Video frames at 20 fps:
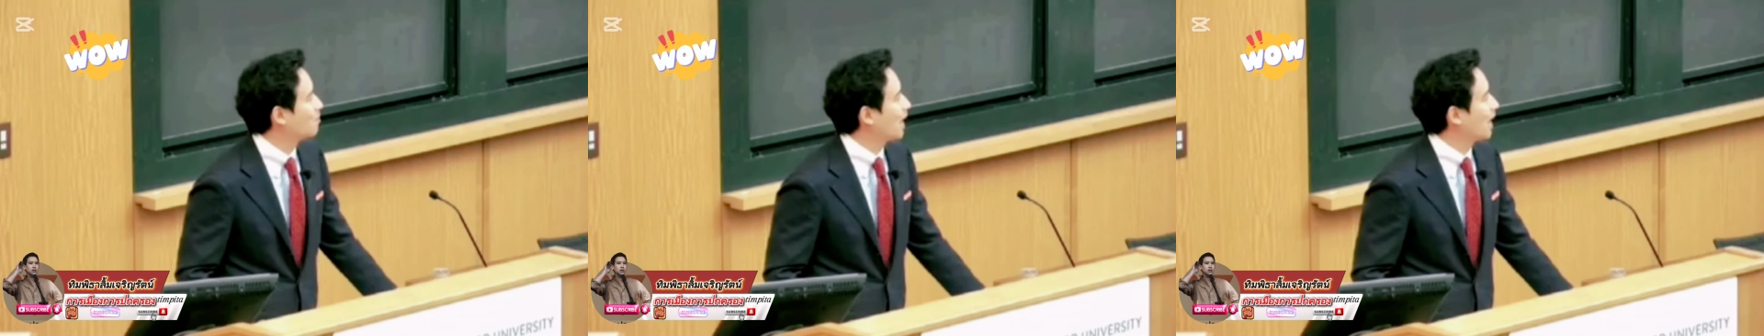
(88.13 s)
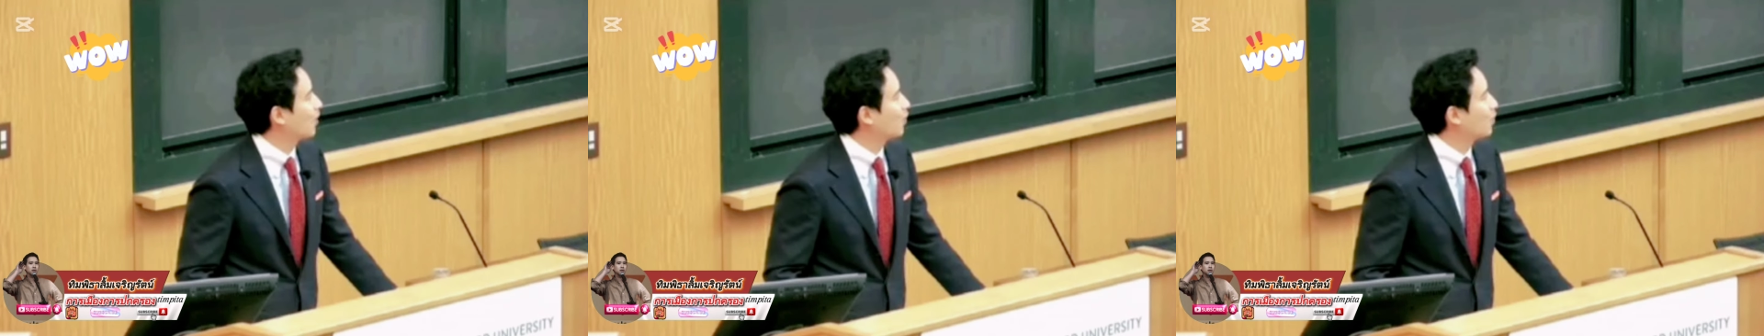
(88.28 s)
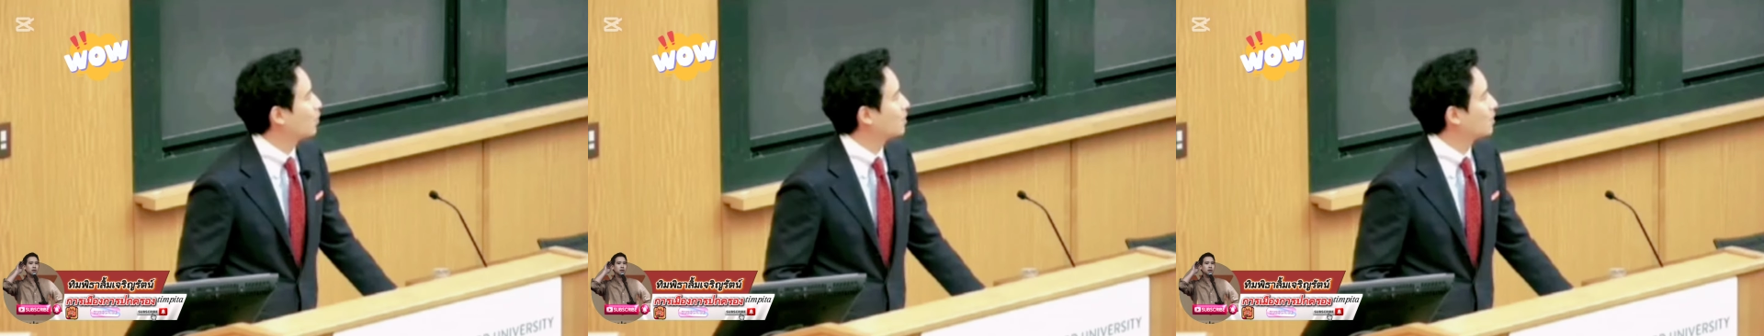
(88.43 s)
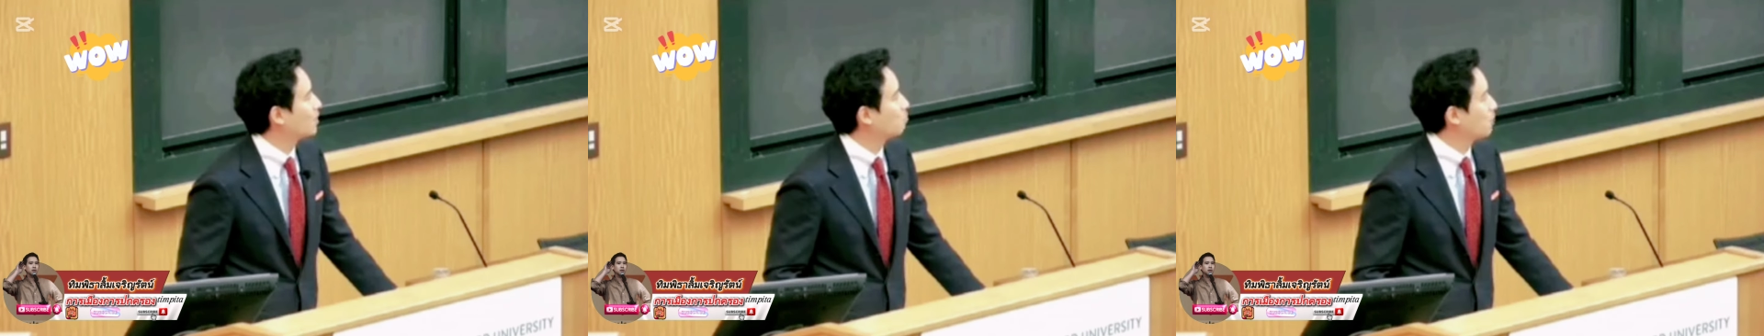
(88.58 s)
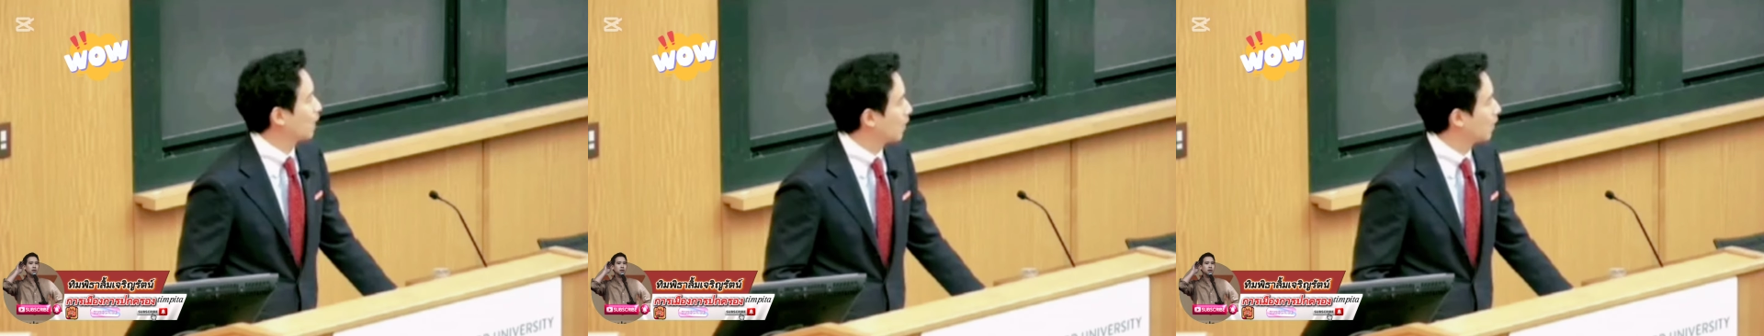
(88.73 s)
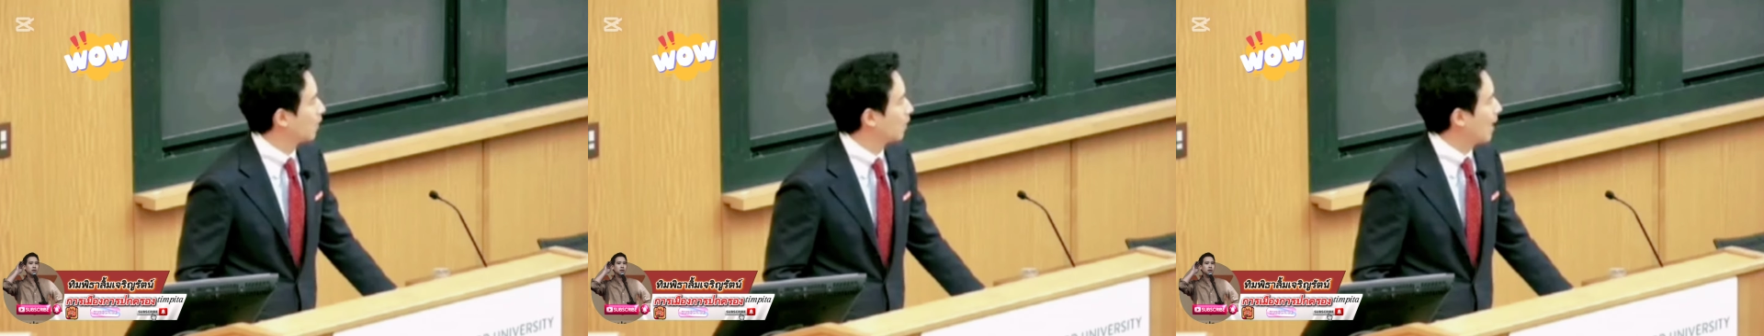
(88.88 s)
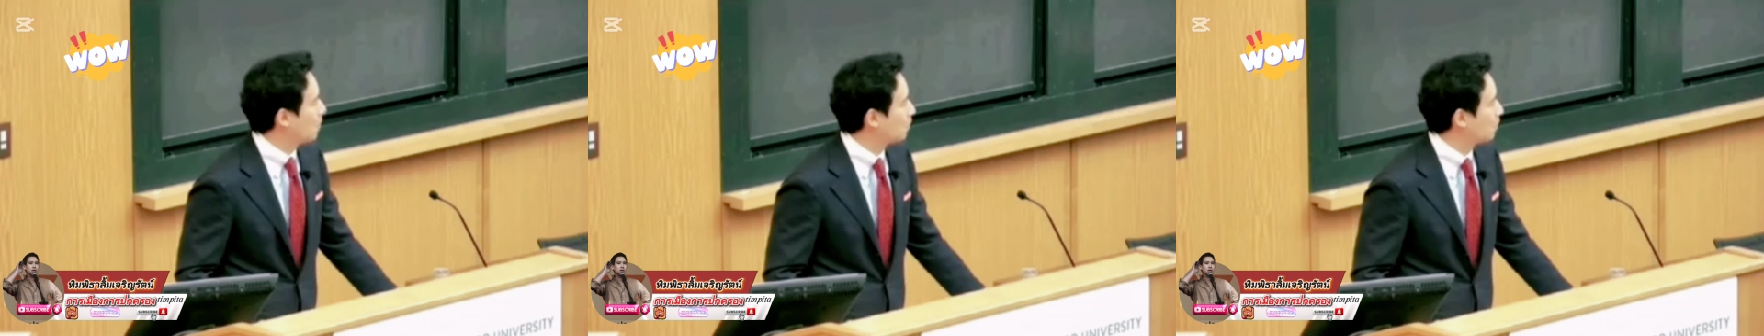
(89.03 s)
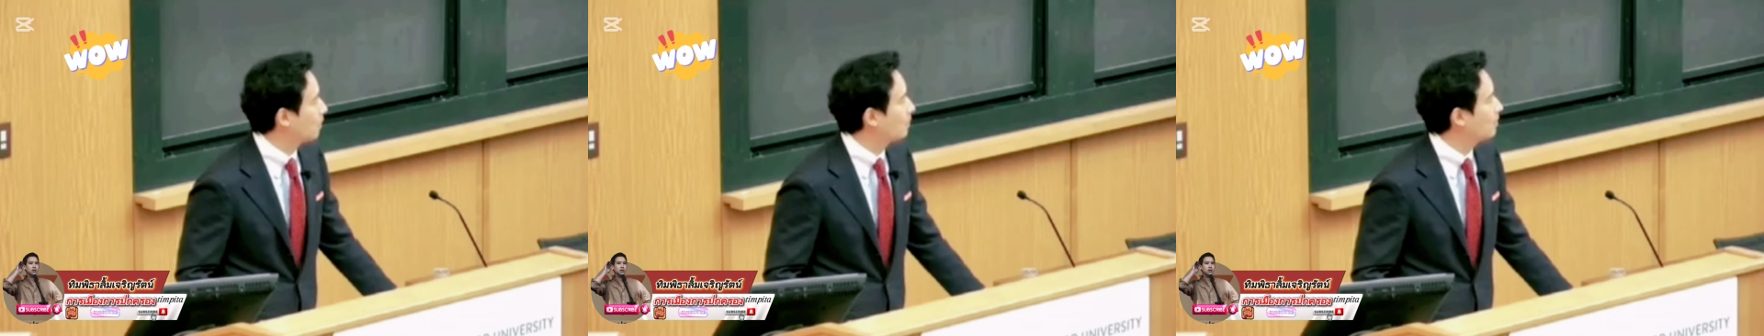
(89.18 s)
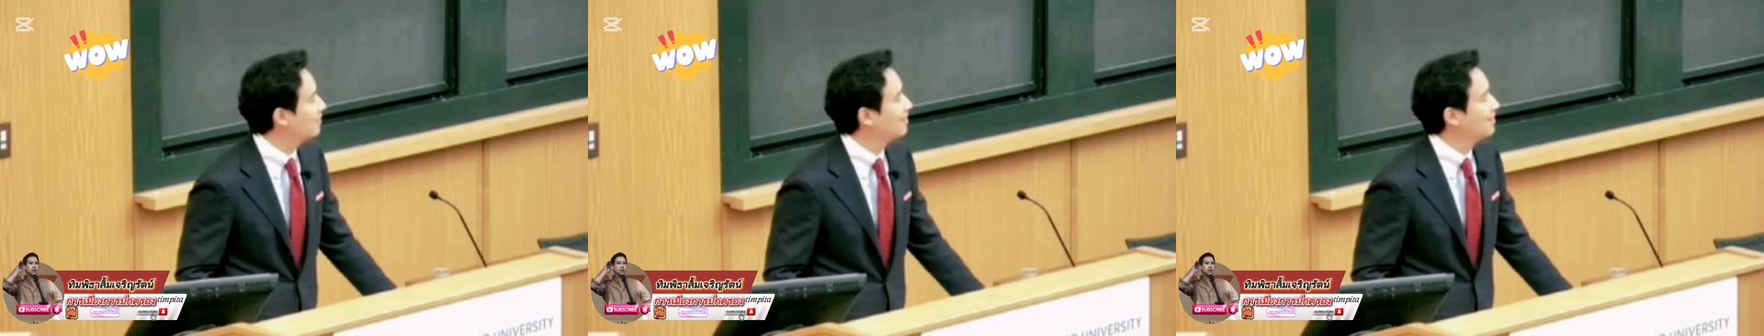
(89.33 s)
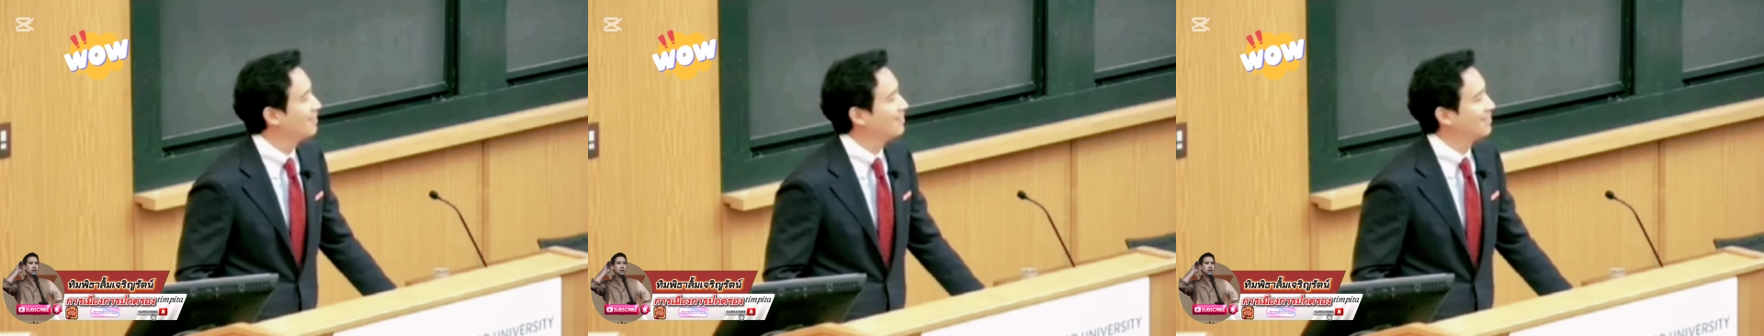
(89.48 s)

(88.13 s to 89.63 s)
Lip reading: back with a bigger hammer